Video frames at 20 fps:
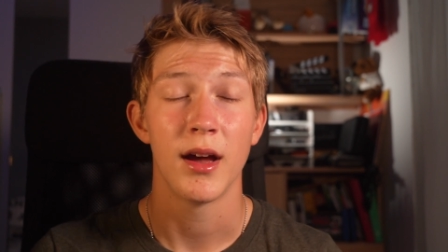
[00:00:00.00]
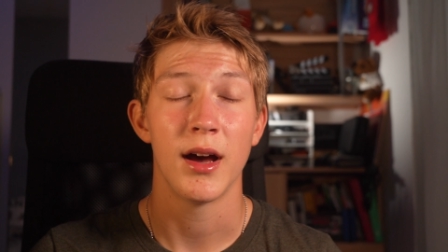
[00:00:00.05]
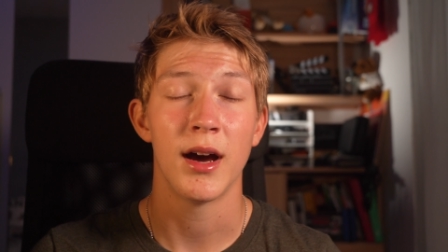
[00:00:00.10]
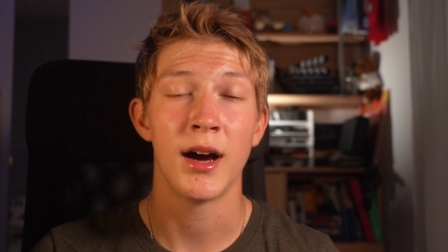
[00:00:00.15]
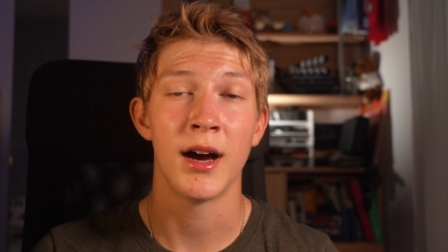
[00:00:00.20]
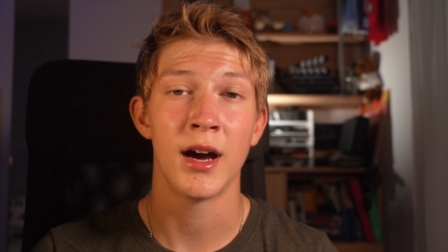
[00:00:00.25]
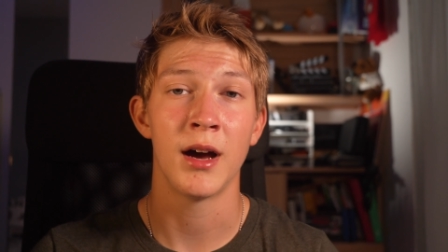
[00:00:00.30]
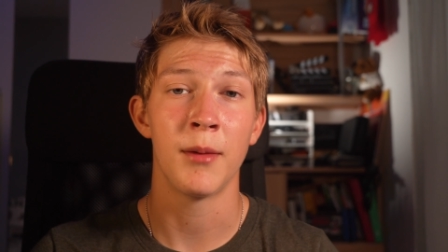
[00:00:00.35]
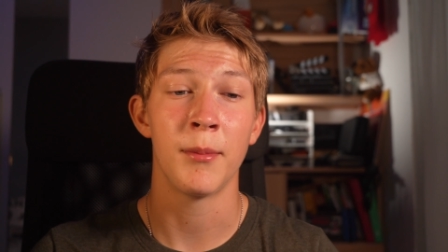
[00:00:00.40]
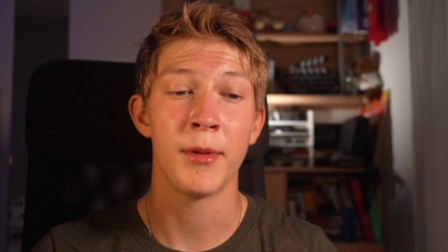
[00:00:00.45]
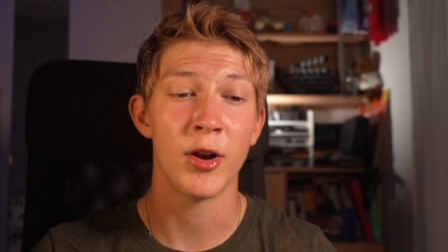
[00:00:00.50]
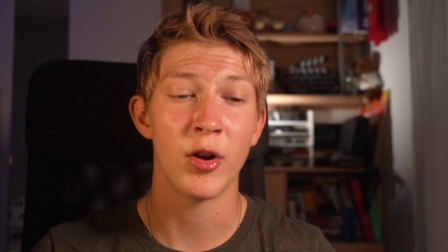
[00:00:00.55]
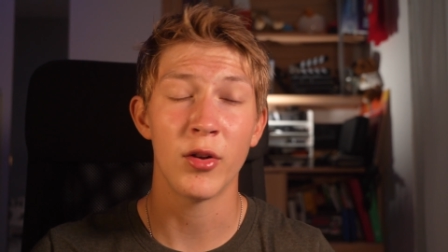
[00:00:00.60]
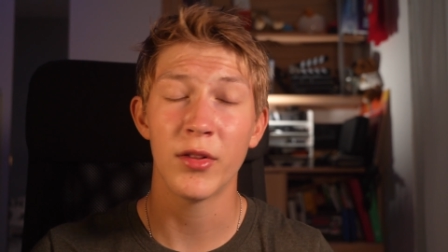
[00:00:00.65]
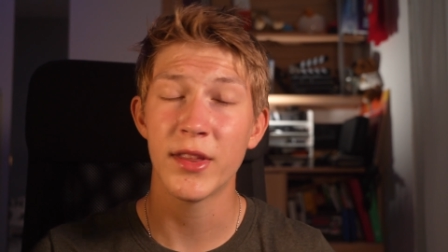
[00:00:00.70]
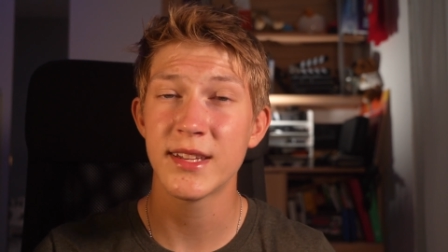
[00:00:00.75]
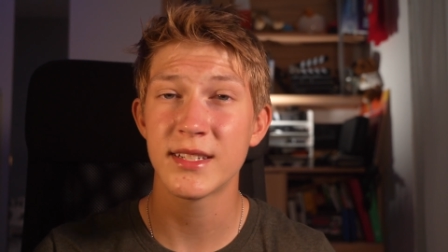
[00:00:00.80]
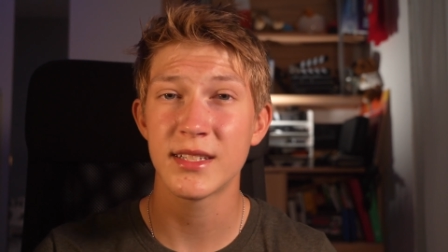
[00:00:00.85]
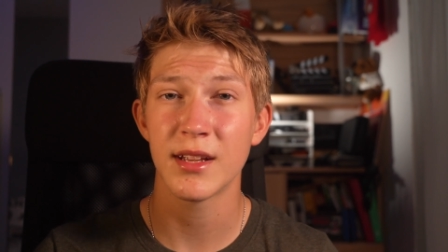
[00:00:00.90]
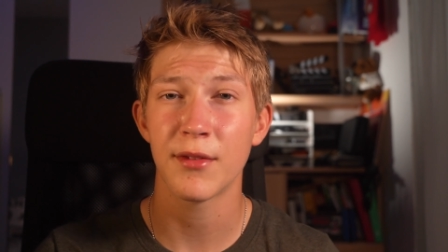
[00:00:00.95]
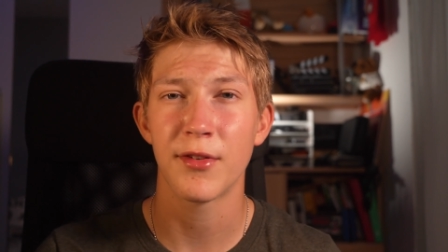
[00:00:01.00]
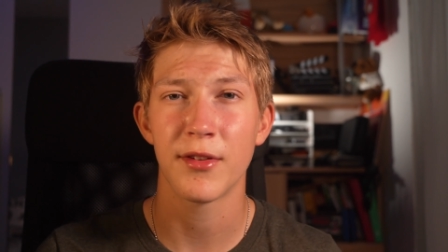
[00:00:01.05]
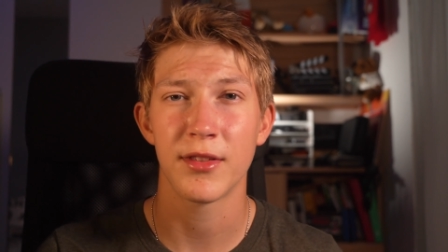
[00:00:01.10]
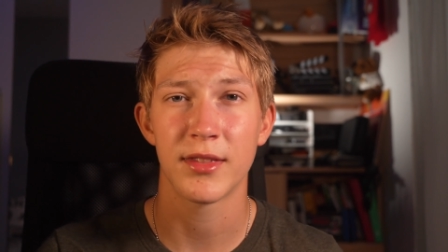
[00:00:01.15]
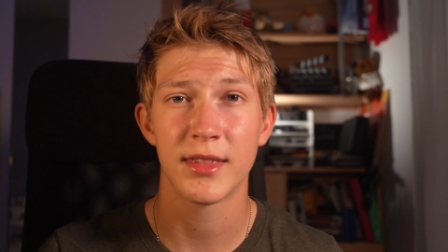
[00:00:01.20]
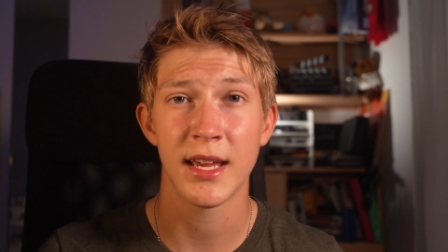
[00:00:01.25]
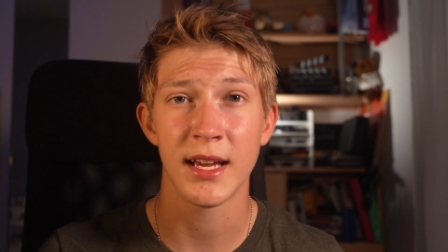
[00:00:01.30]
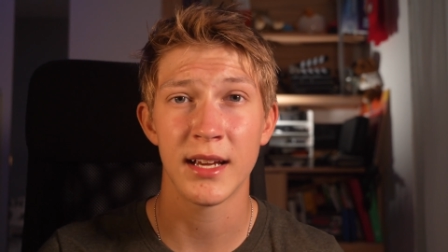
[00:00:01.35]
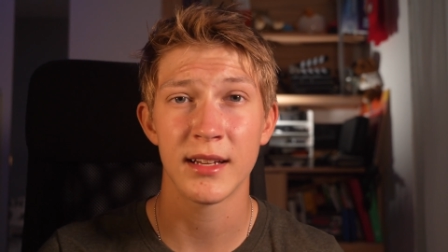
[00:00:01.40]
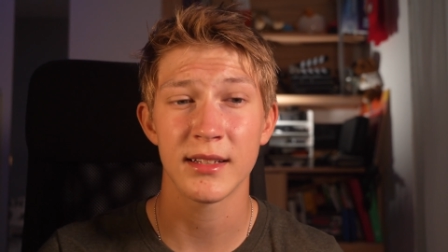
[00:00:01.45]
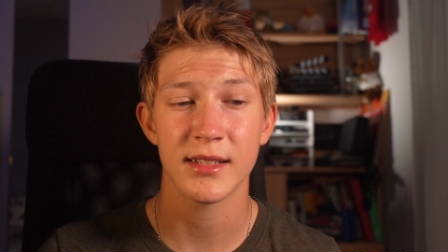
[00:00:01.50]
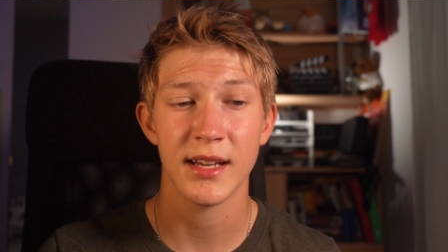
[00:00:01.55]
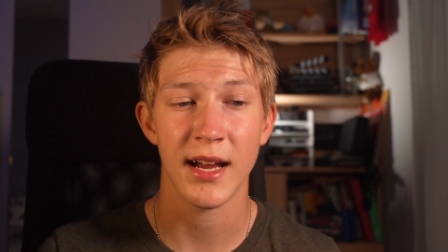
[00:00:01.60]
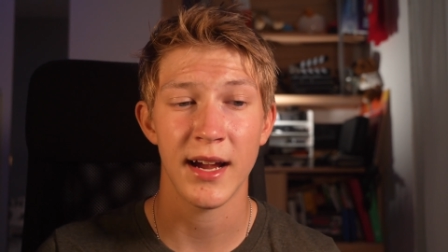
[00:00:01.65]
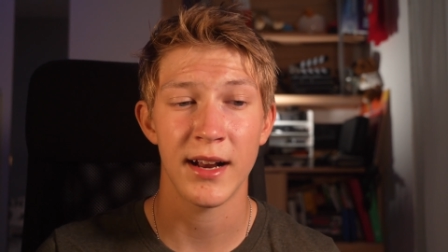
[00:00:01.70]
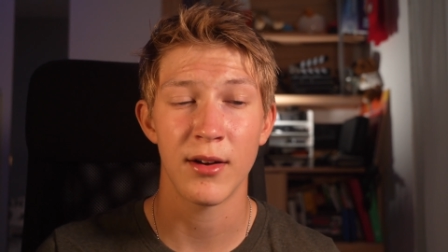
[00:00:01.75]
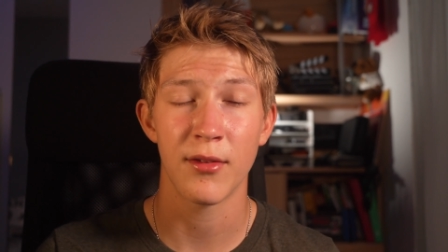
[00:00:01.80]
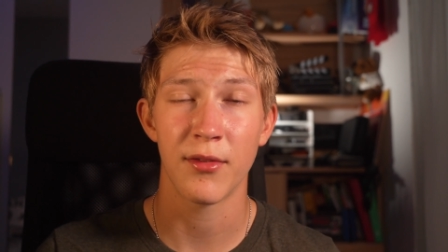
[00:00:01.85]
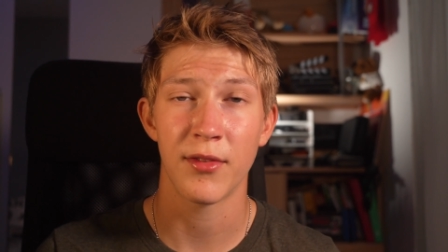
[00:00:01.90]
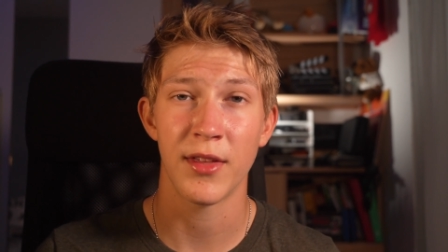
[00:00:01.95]
And all these different things
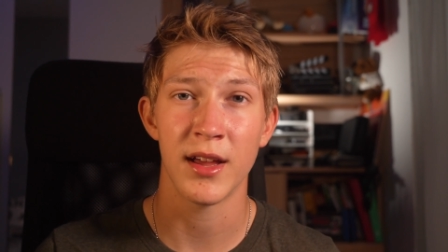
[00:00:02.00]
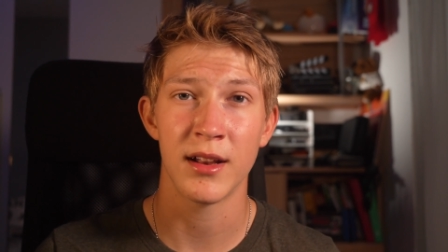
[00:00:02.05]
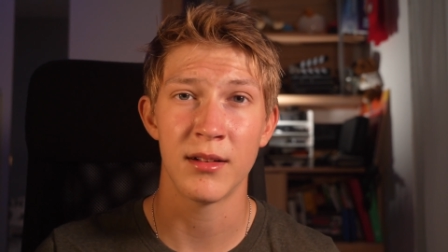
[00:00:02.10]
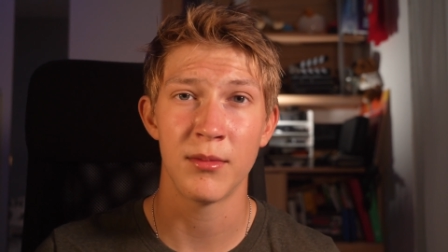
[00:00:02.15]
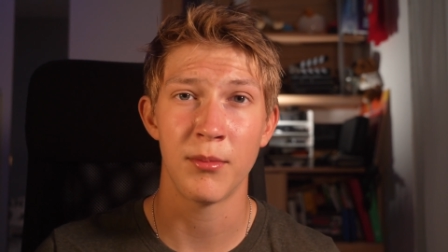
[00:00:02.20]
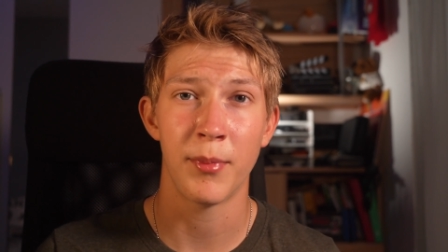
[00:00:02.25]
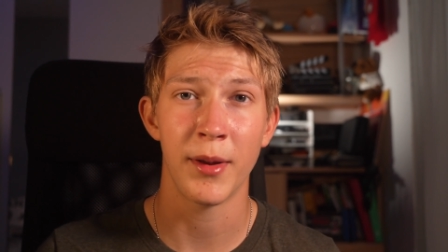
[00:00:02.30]
kind of then